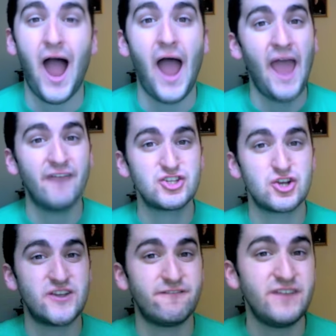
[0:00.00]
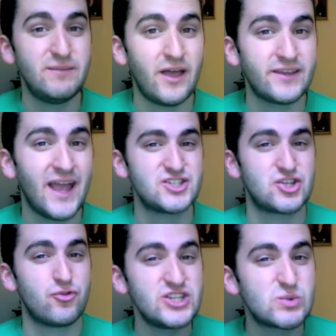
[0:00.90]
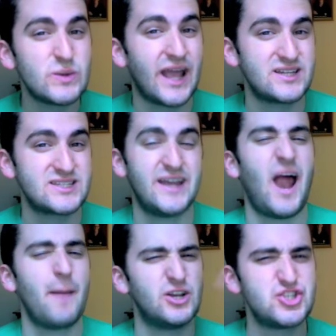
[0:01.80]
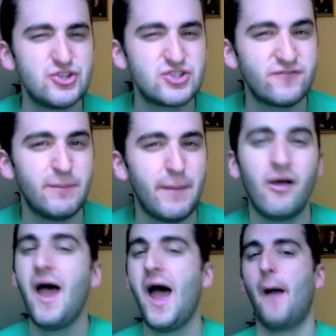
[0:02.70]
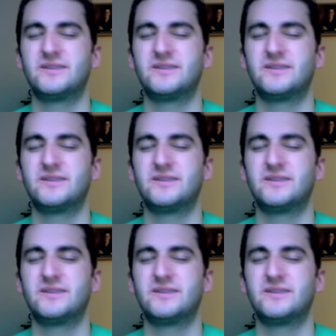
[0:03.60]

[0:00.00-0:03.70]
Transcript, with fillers: I haven't chosen a female yet, so this week I decided I'm going to choose a female. I'm going